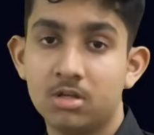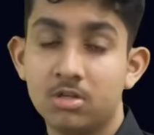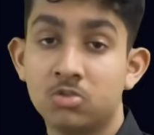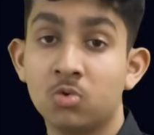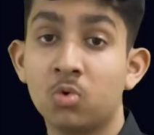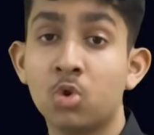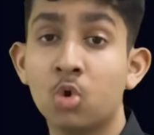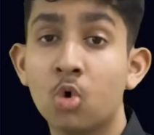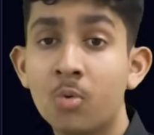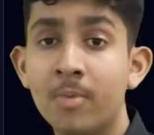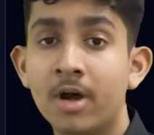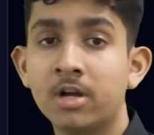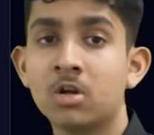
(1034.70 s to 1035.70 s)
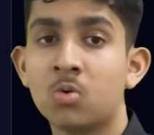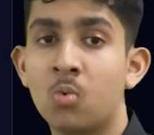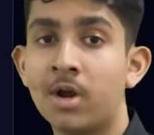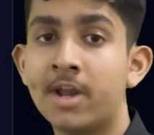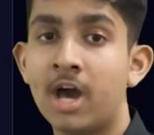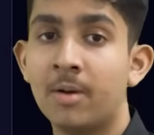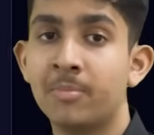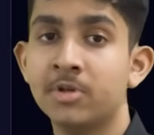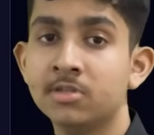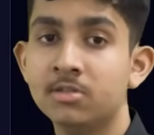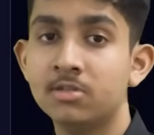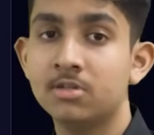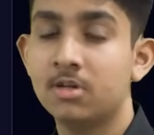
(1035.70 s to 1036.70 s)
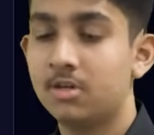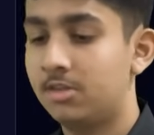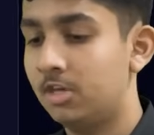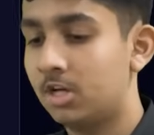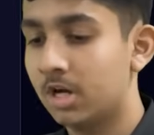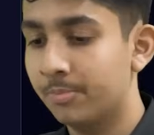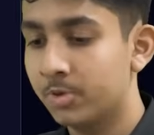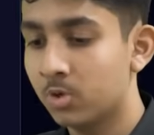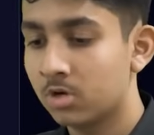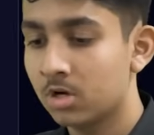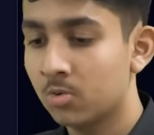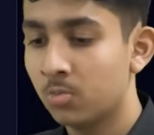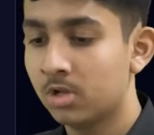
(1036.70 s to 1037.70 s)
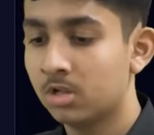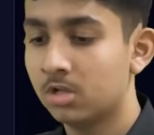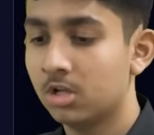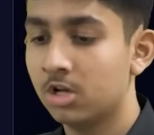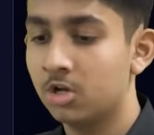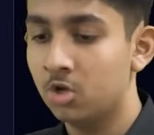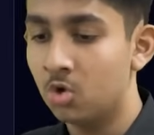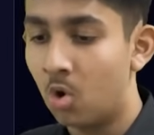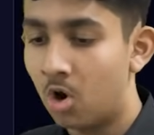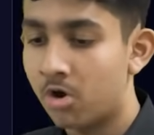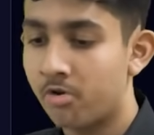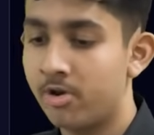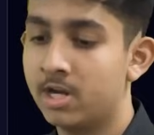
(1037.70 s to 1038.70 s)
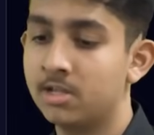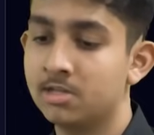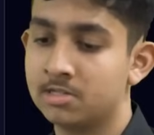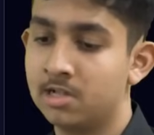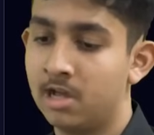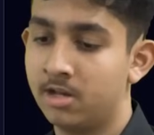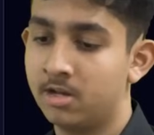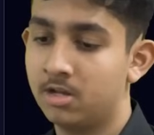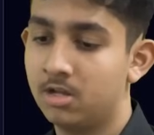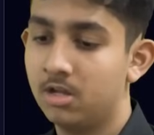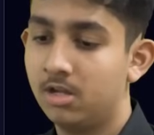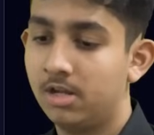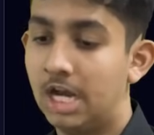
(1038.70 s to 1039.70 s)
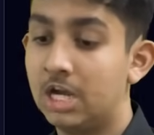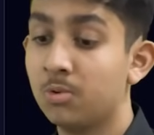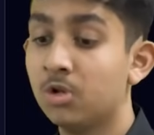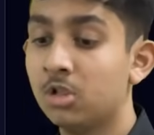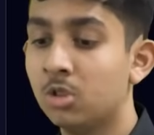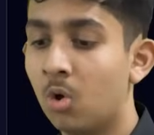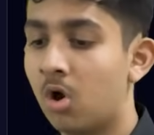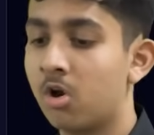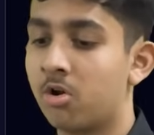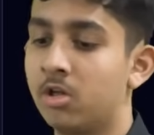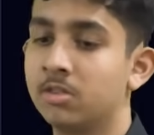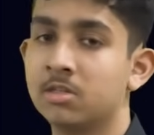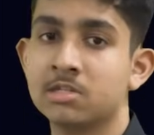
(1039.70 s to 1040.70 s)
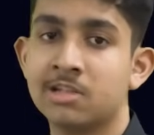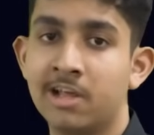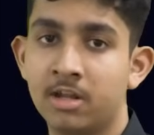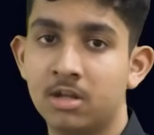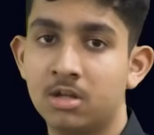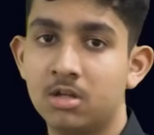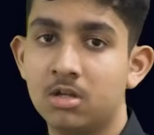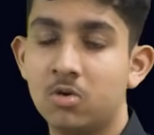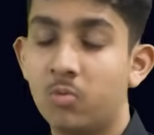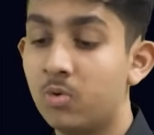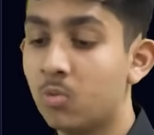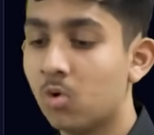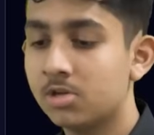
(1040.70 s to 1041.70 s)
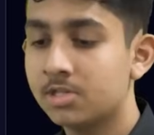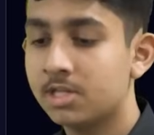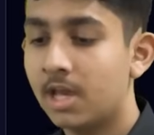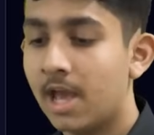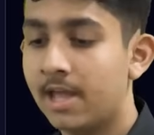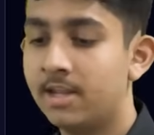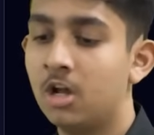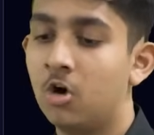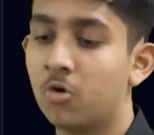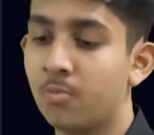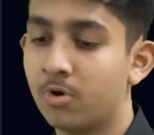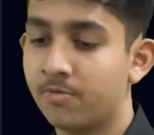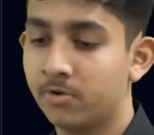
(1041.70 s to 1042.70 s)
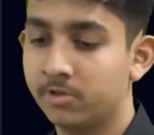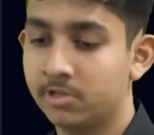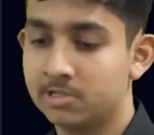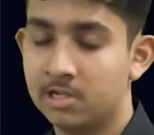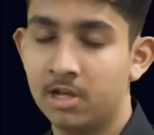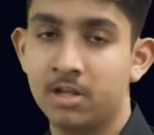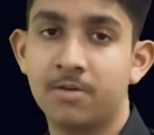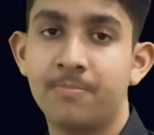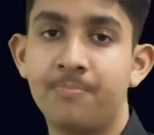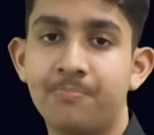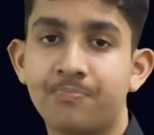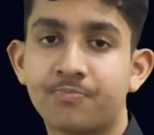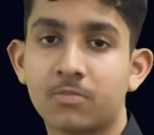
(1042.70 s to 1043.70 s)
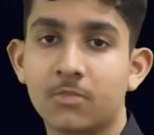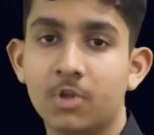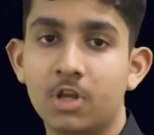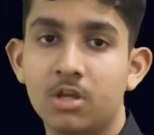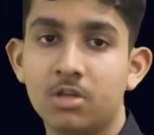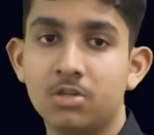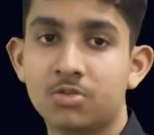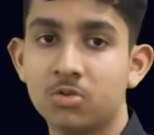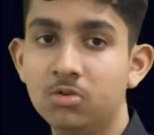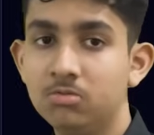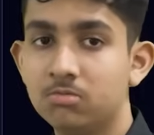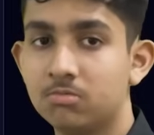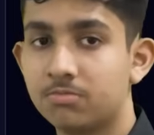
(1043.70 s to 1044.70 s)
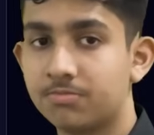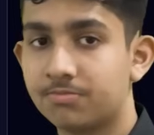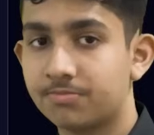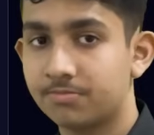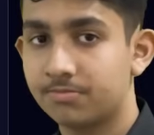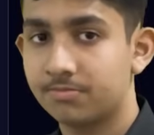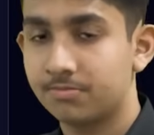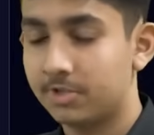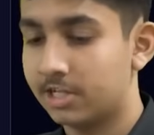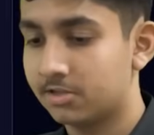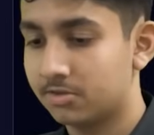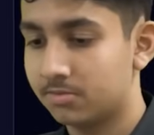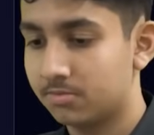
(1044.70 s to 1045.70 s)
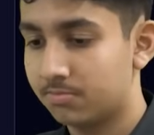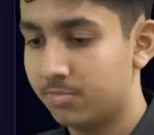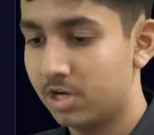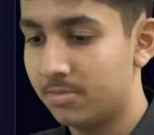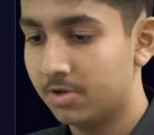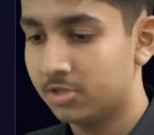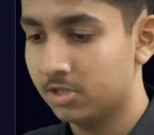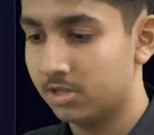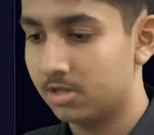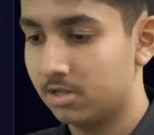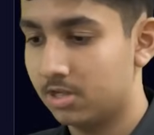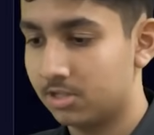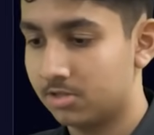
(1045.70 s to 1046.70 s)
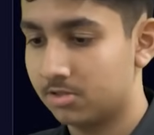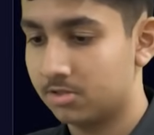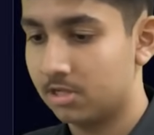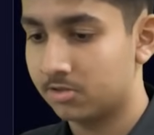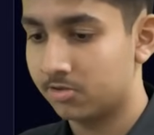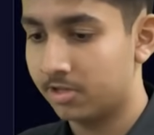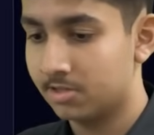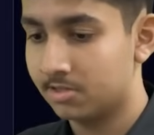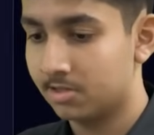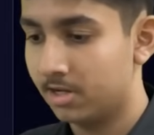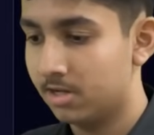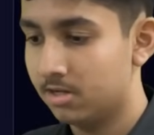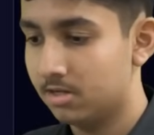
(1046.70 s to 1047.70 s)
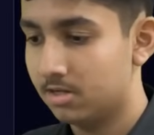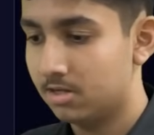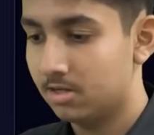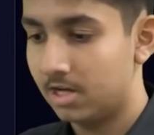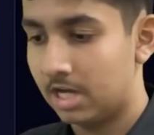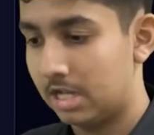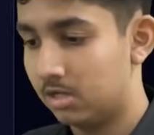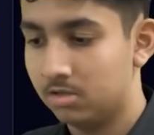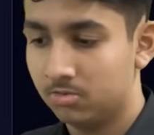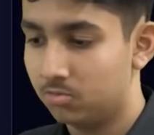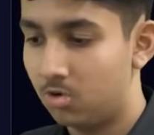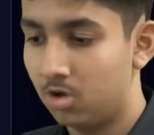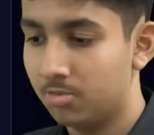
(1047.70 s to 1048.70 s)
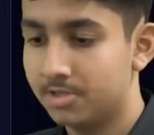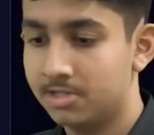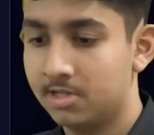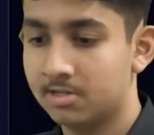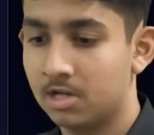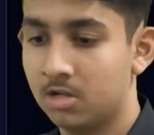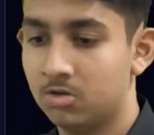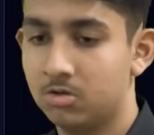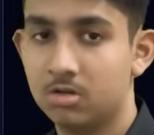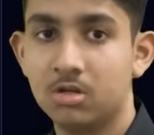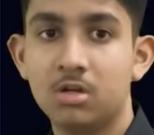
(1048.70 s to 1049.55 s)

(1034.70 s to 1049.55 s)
so no matter what happens the computer will not read this line. It will not run this line. We won't see any output for this line. So that's pretty much it. Let's let's run this again and all we see is hello.